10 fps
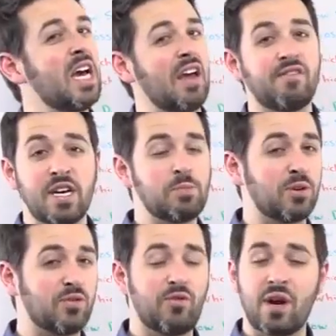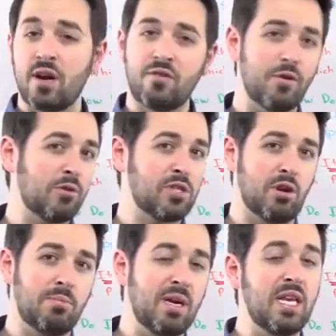and Facebook is very focused
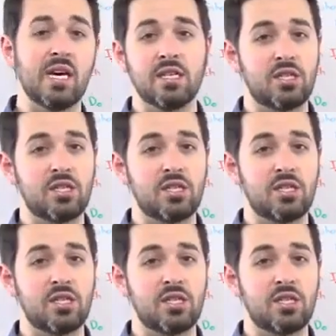on media.